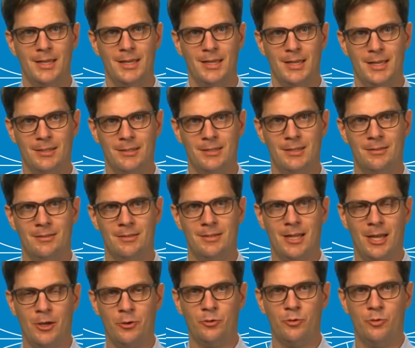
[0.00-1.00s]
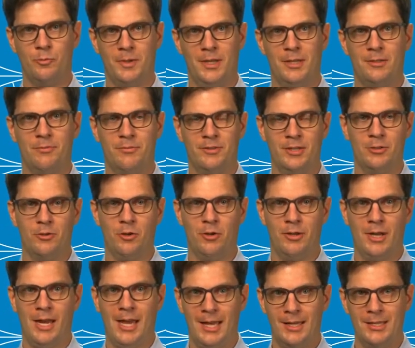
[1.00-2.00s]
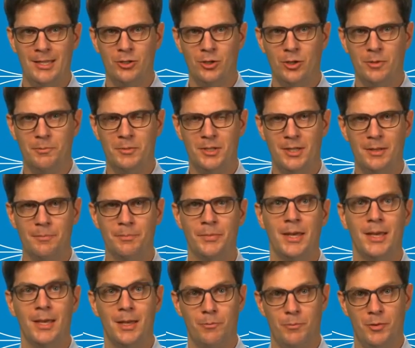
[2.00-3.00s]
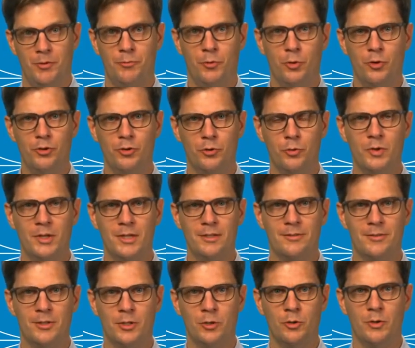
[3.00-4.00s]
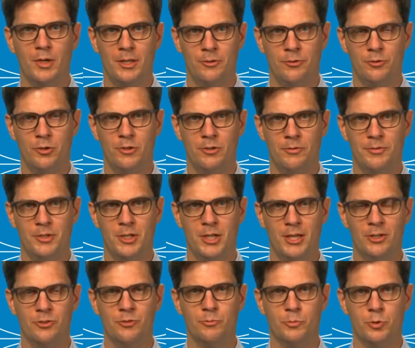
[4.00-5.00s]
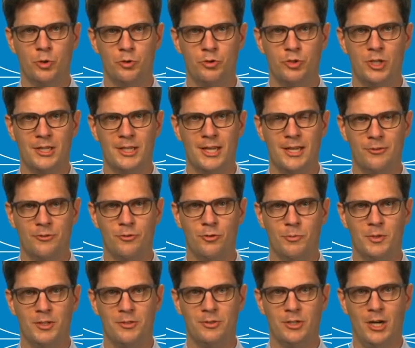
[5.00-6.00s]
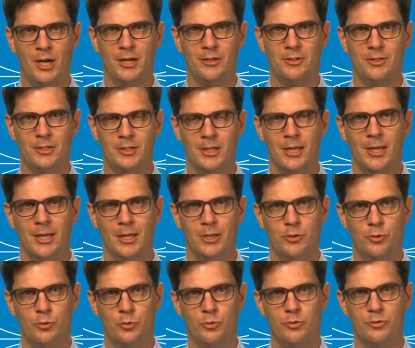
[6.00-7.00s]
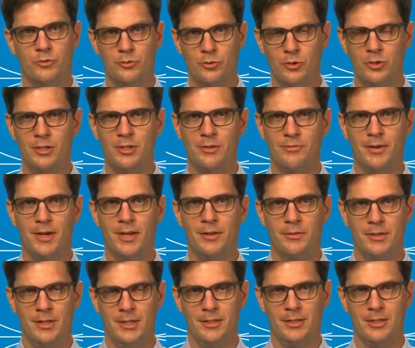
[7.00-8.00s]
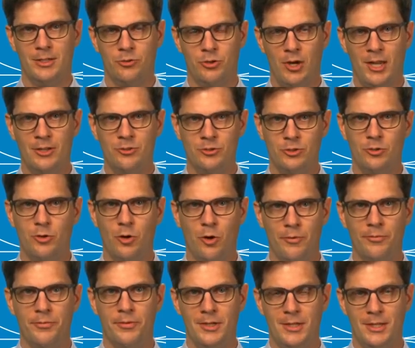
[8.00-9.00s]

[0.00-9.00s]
it is allowed to be fit on a helicopter. Before doing so, a certification project has to be started to certify the integration of the